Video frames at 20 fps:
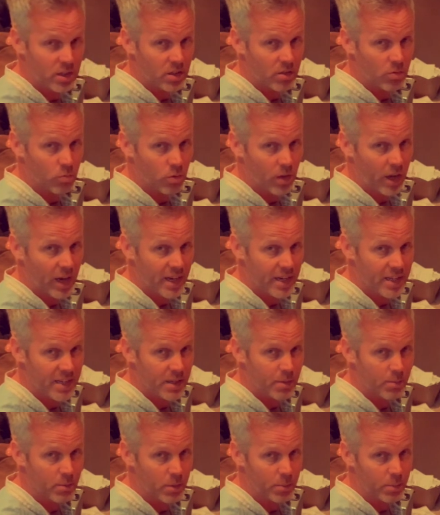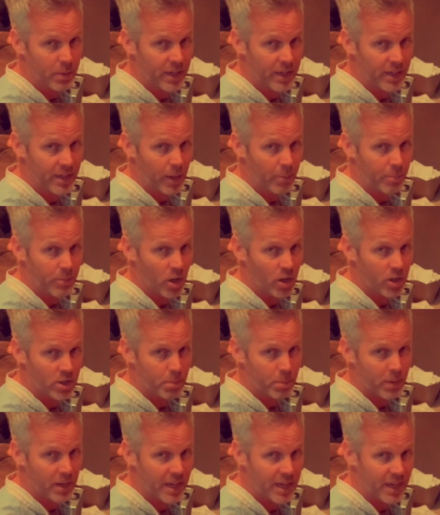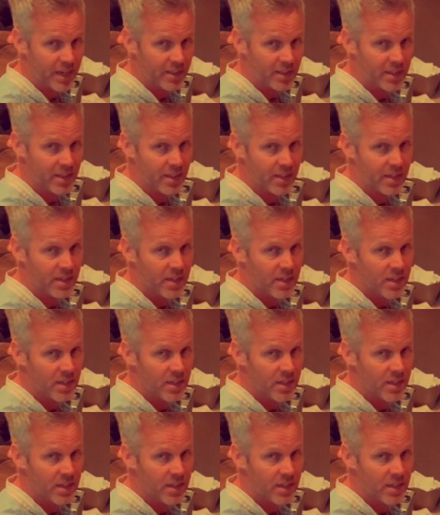ride cymbal beat. I'm not playing the